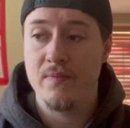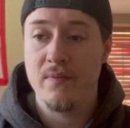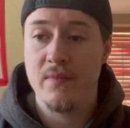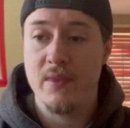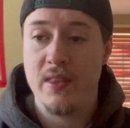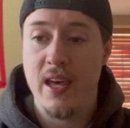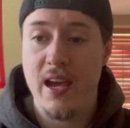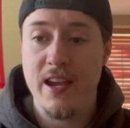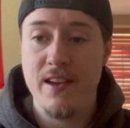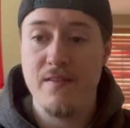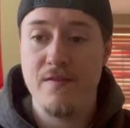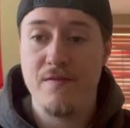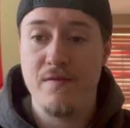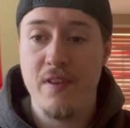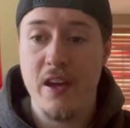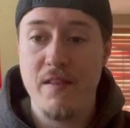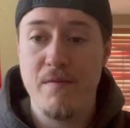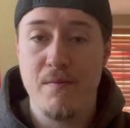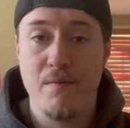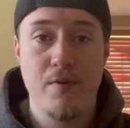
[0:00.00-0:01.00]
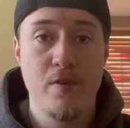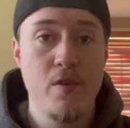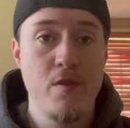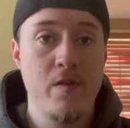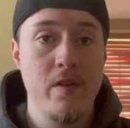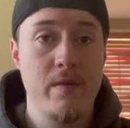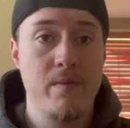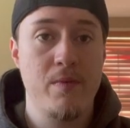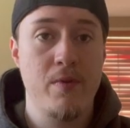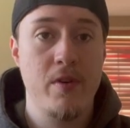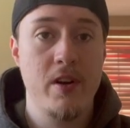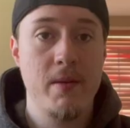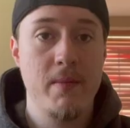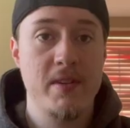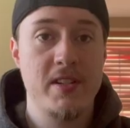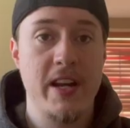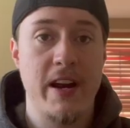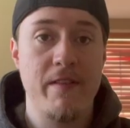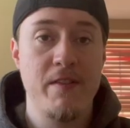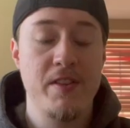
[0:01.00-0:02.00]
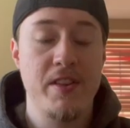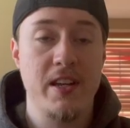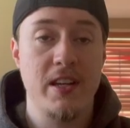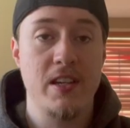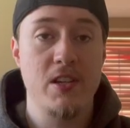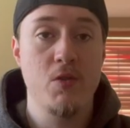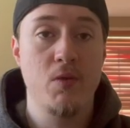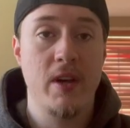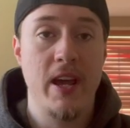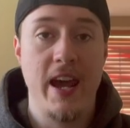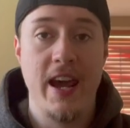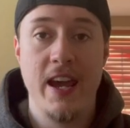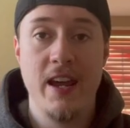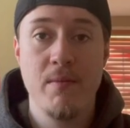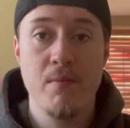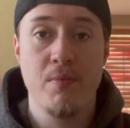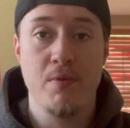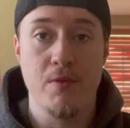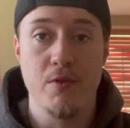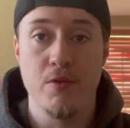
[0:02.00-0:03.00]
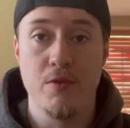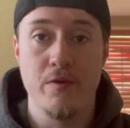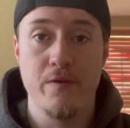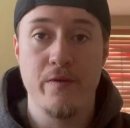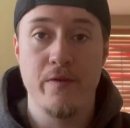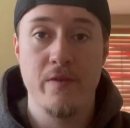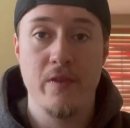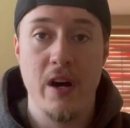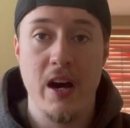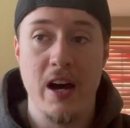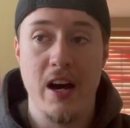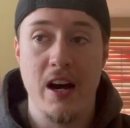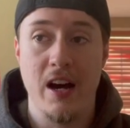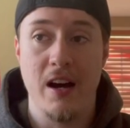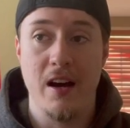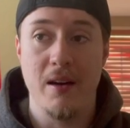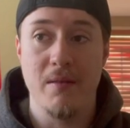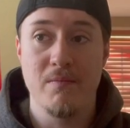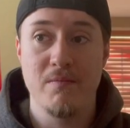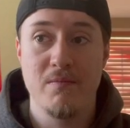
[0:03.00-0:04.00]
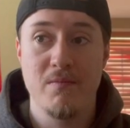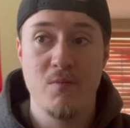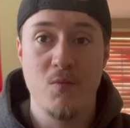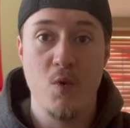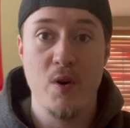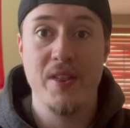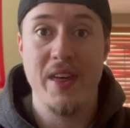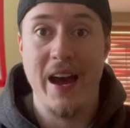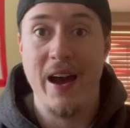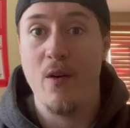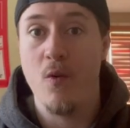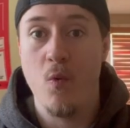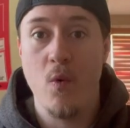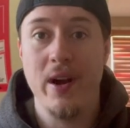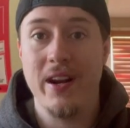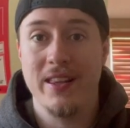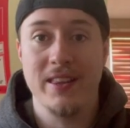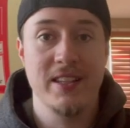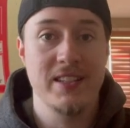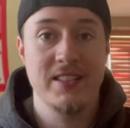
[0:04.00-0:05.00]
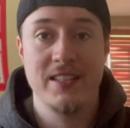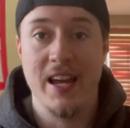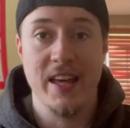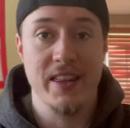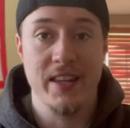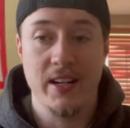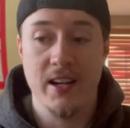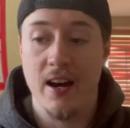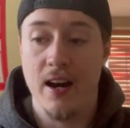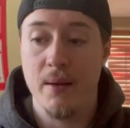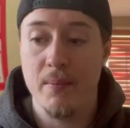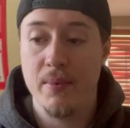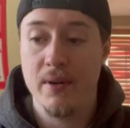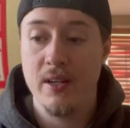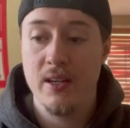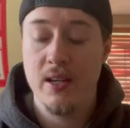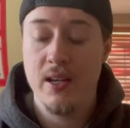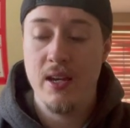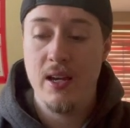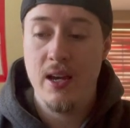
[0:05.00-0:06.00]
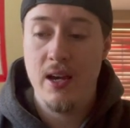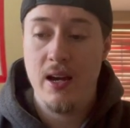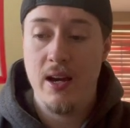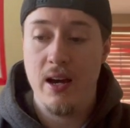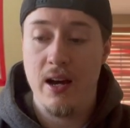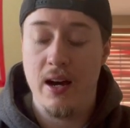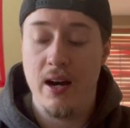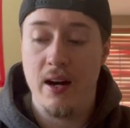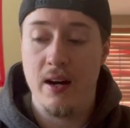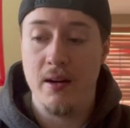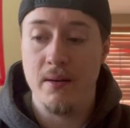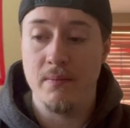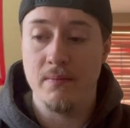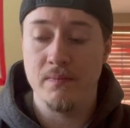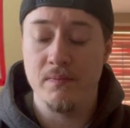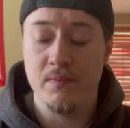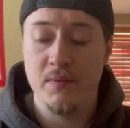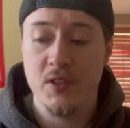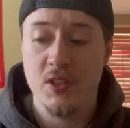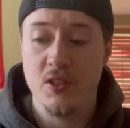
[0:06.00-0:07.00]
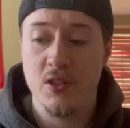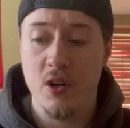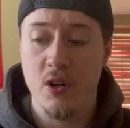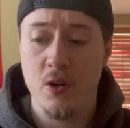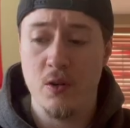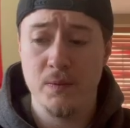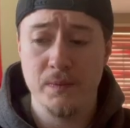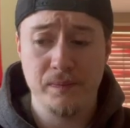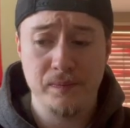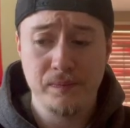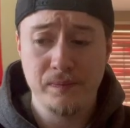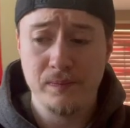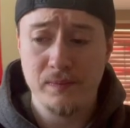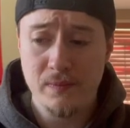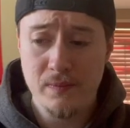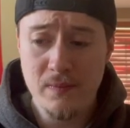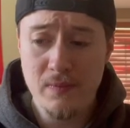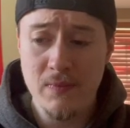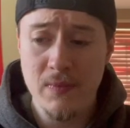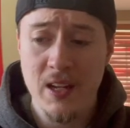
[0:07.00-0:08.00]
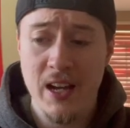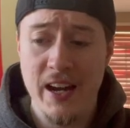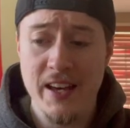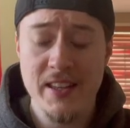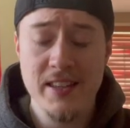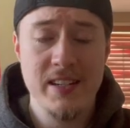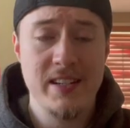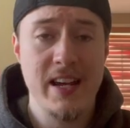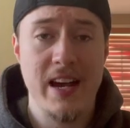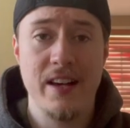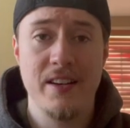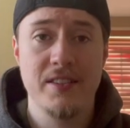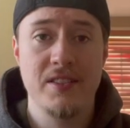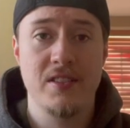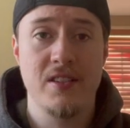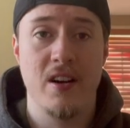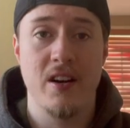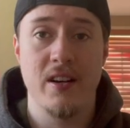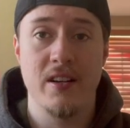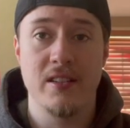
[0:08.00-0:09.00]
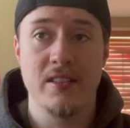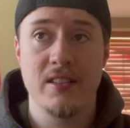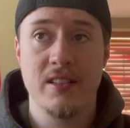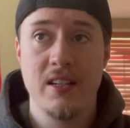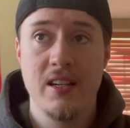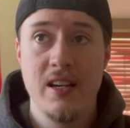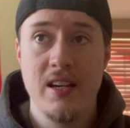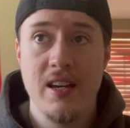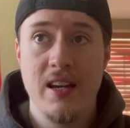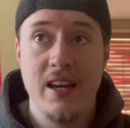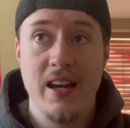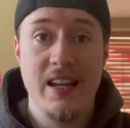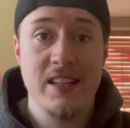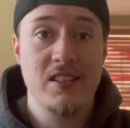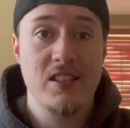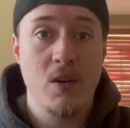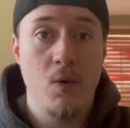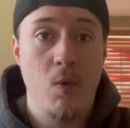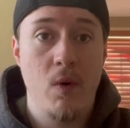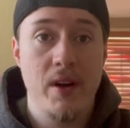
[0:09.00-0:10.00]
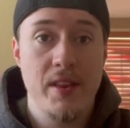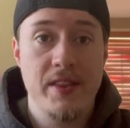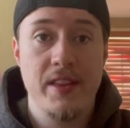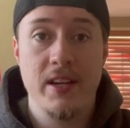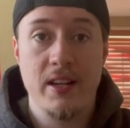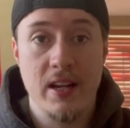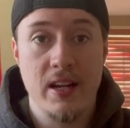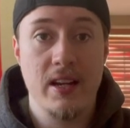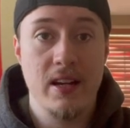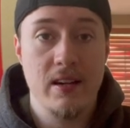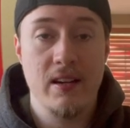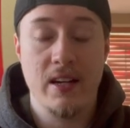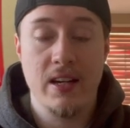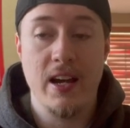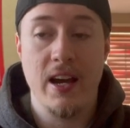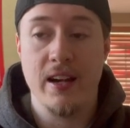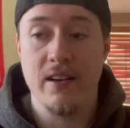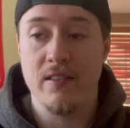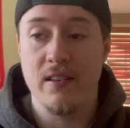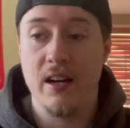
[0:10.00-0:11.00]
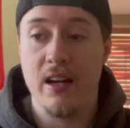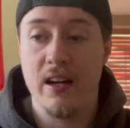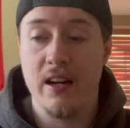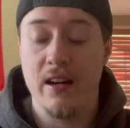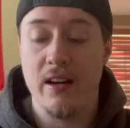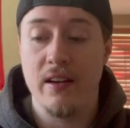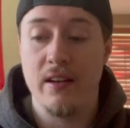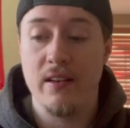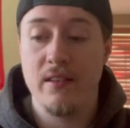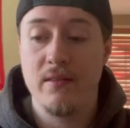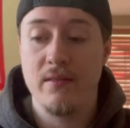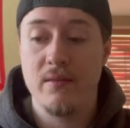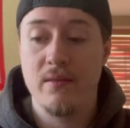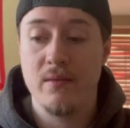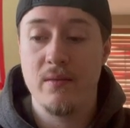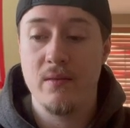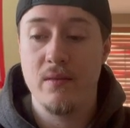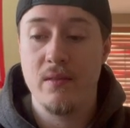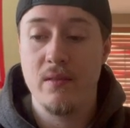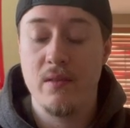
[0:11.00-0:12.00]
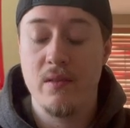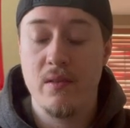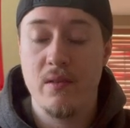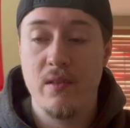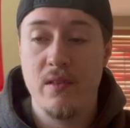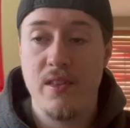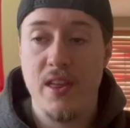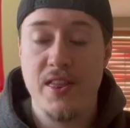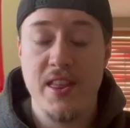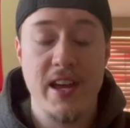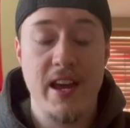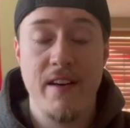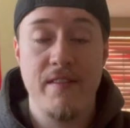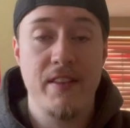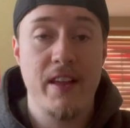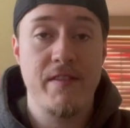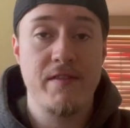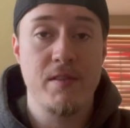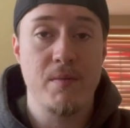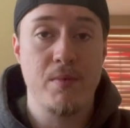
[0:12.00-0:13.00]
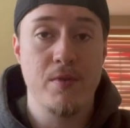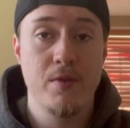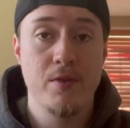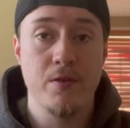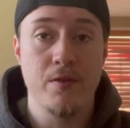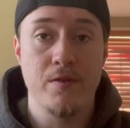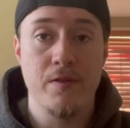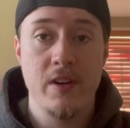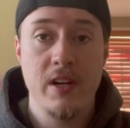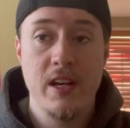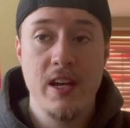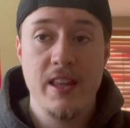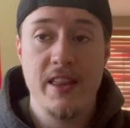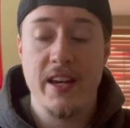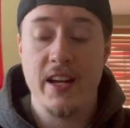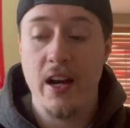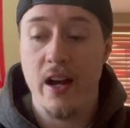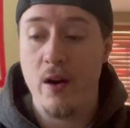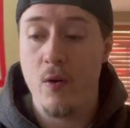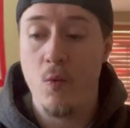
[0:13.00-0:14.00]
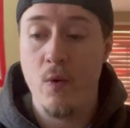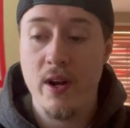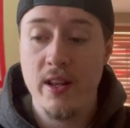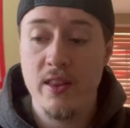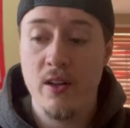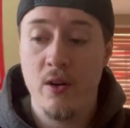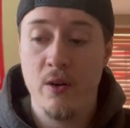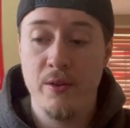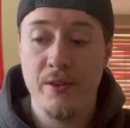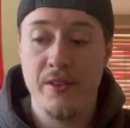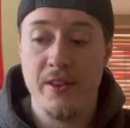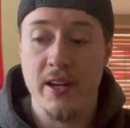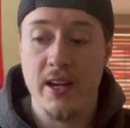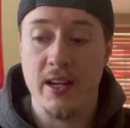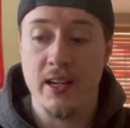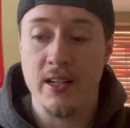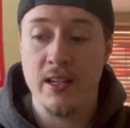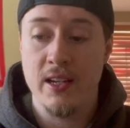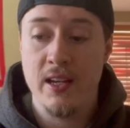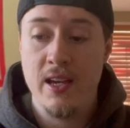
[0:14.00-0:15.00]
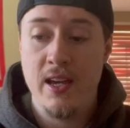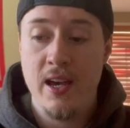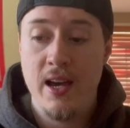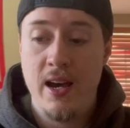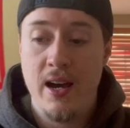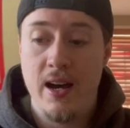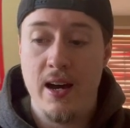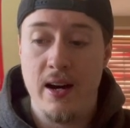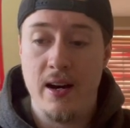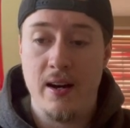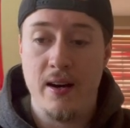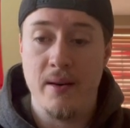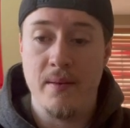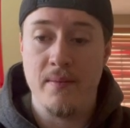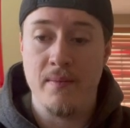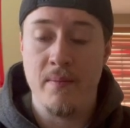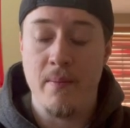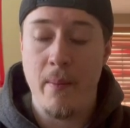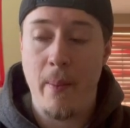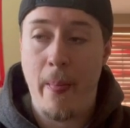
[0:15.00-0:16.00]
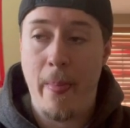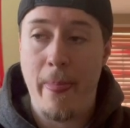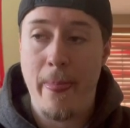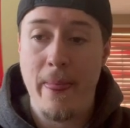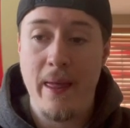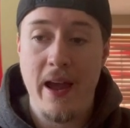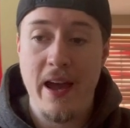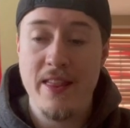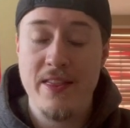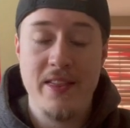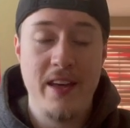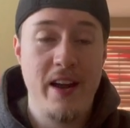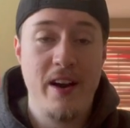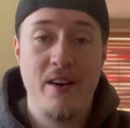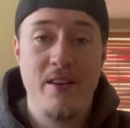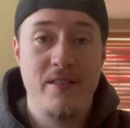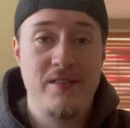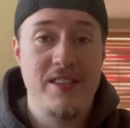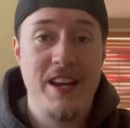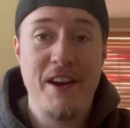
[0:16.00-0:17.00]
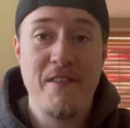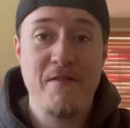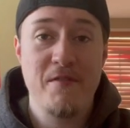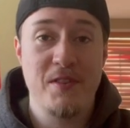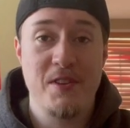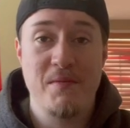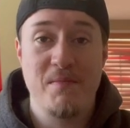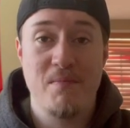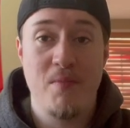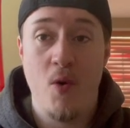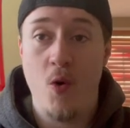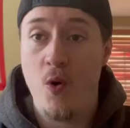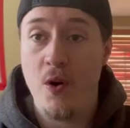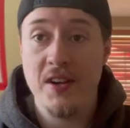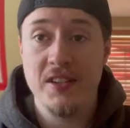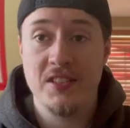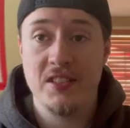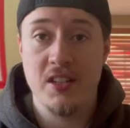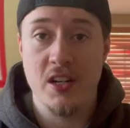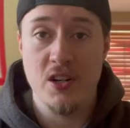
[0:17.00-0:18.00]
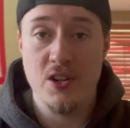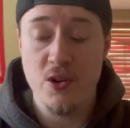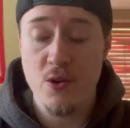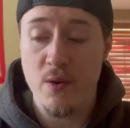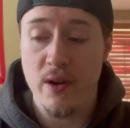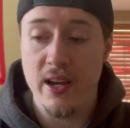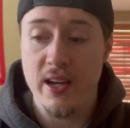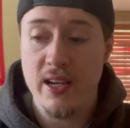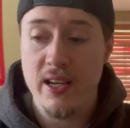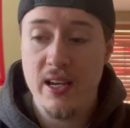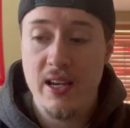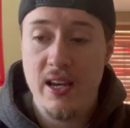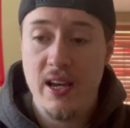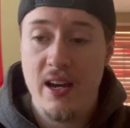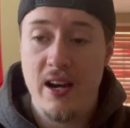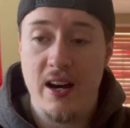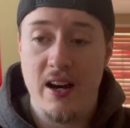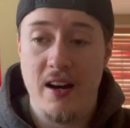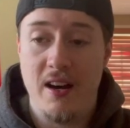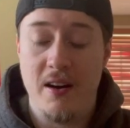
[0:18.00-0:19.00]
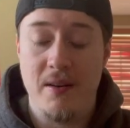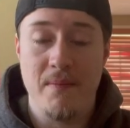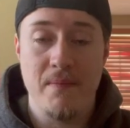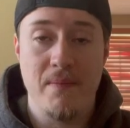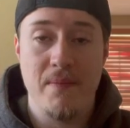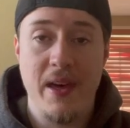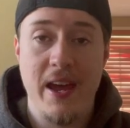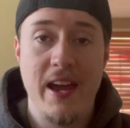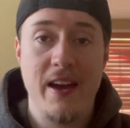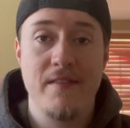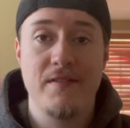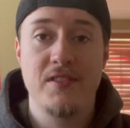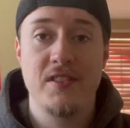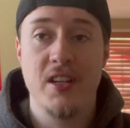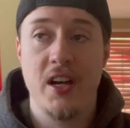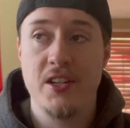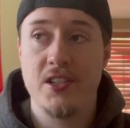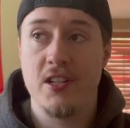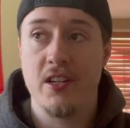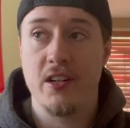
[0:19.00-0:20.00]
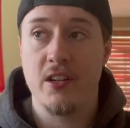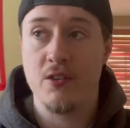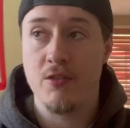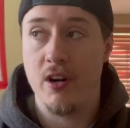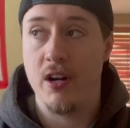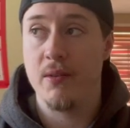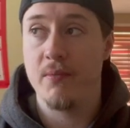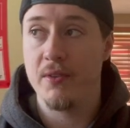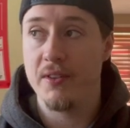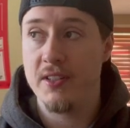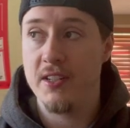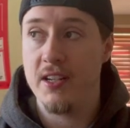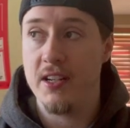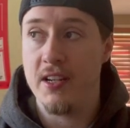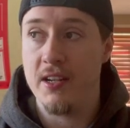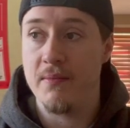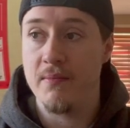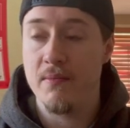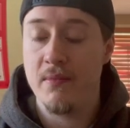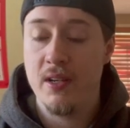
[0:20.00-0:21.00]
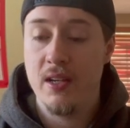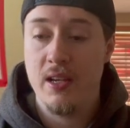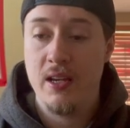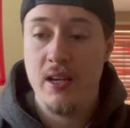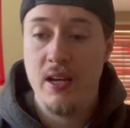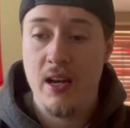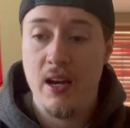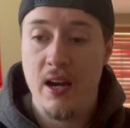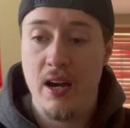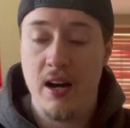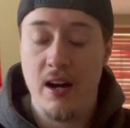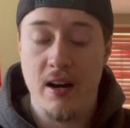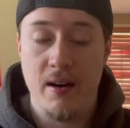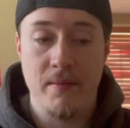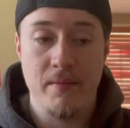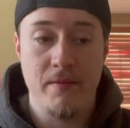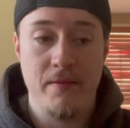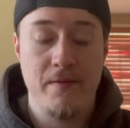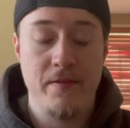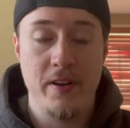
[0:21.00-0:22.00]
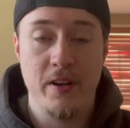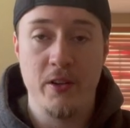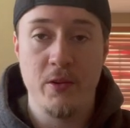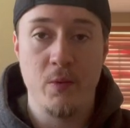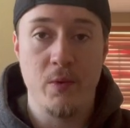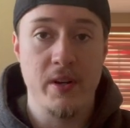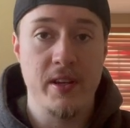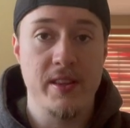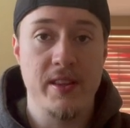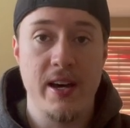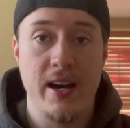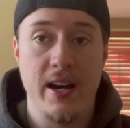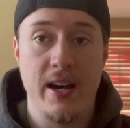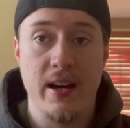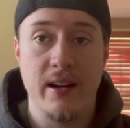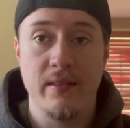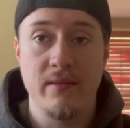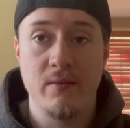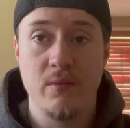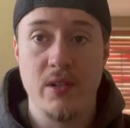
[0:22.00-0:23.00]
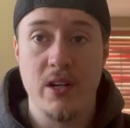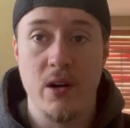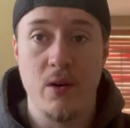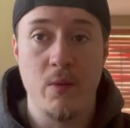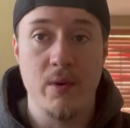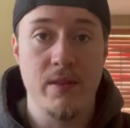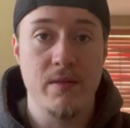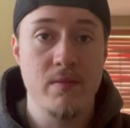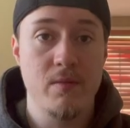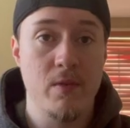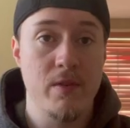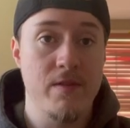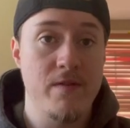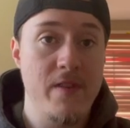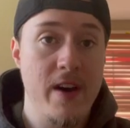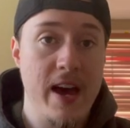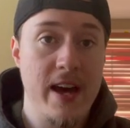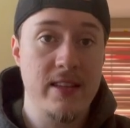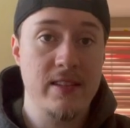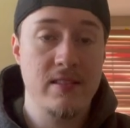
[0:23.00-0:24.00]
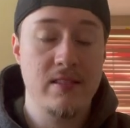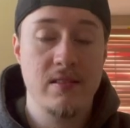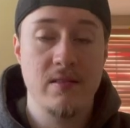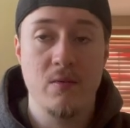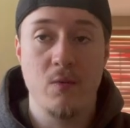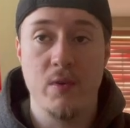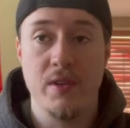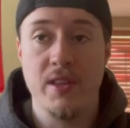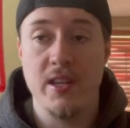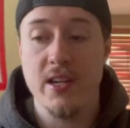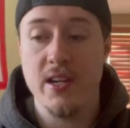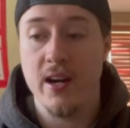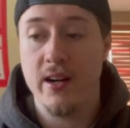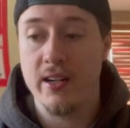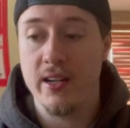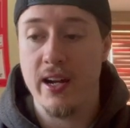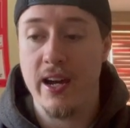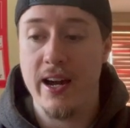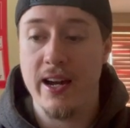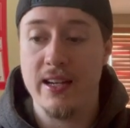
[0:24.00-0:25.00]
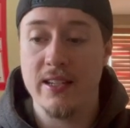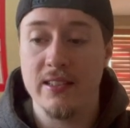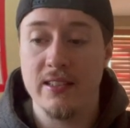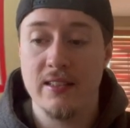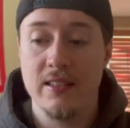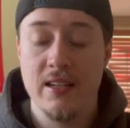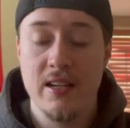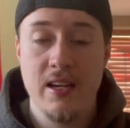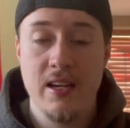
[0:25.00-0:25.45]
They've proven pretty much everything you can prove without winning the Stanley Cup. So I think the Dallas Stars, it's the one thing again that they have left to prove. They got to win the whole thing. And they are definitely poised to do it. They have such an incredible team, filled with with vets, with the young guys.